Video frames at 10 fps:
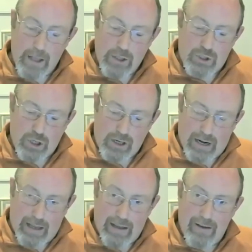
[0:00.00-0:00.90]

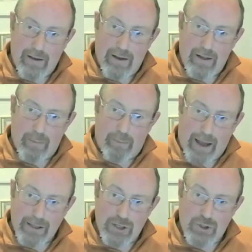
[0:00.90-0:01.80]
Suddenly, the
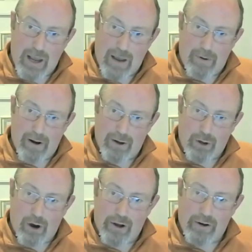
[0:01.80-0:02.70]
passage chamber had
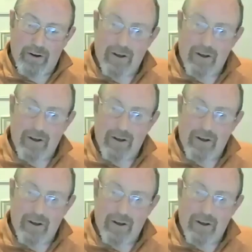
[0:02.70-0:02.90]
gone